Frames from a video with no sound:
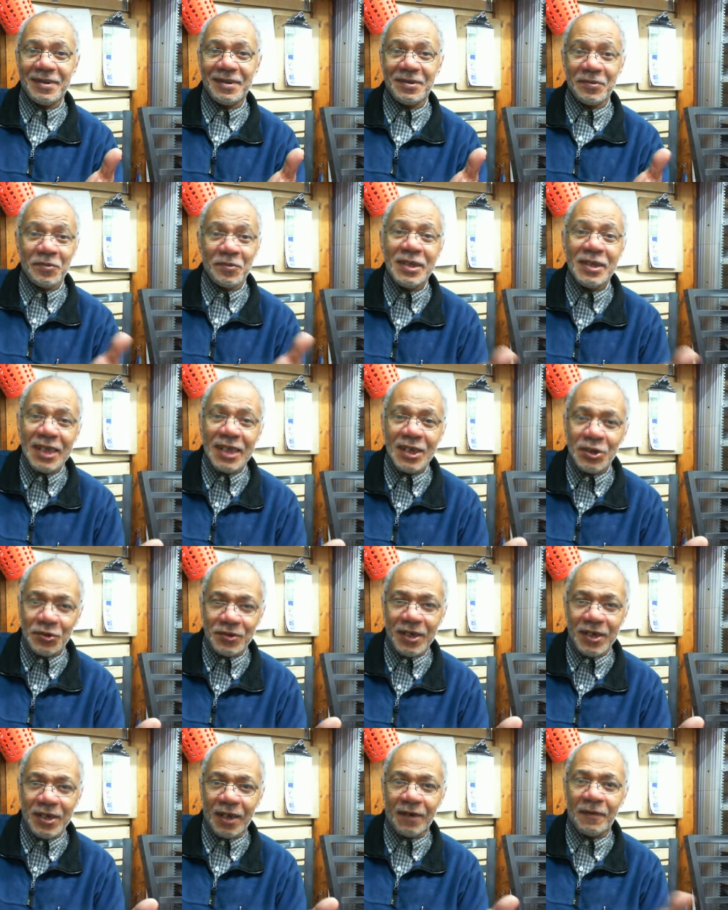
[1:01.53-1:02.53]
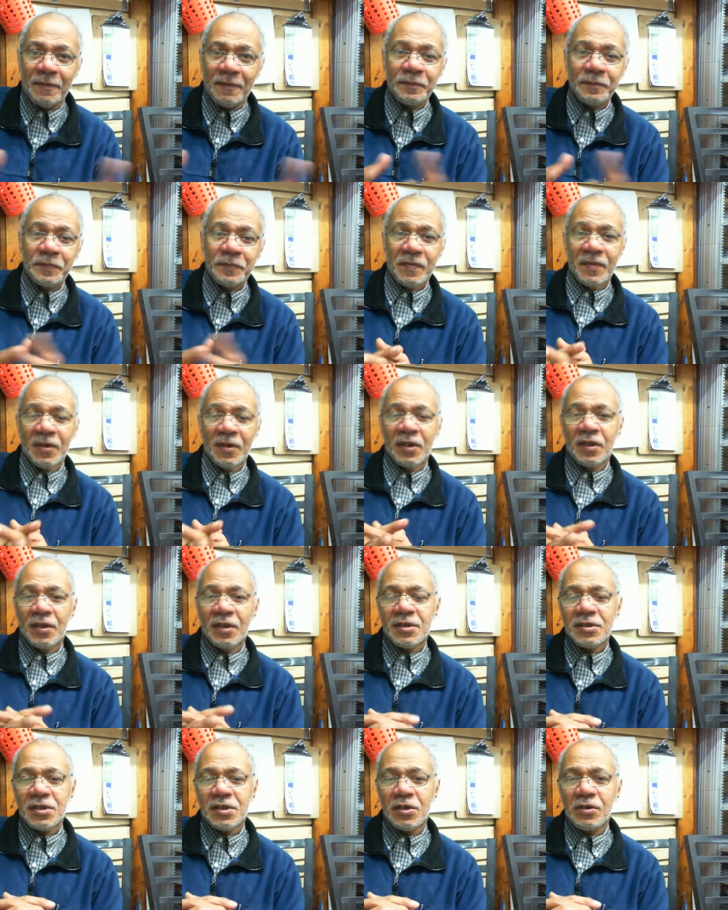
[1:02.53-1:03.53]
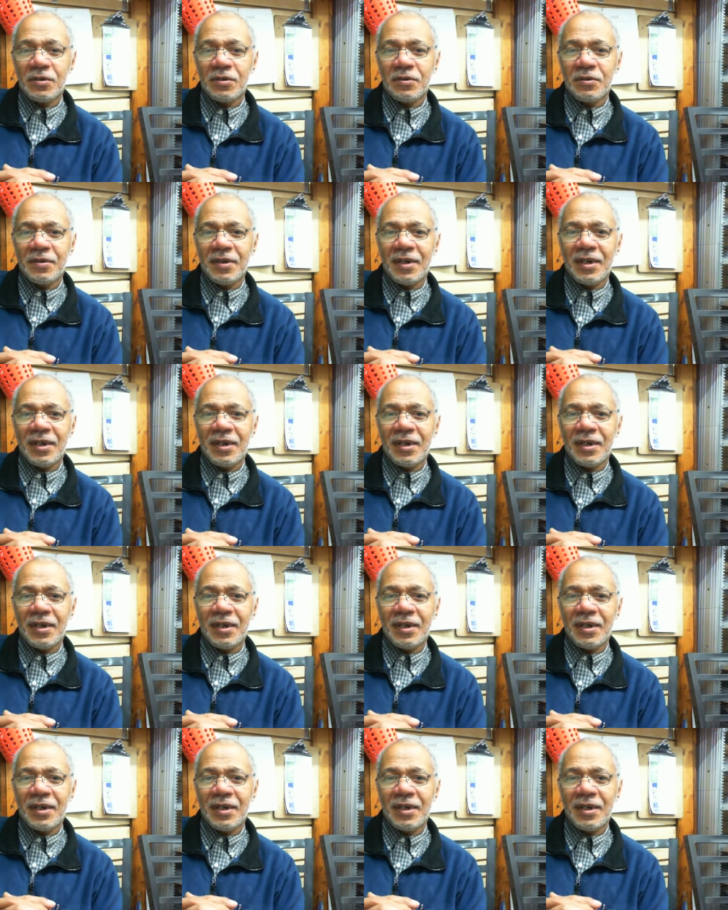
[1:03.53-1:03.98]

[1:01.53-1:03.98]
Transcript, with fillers: really get you down. So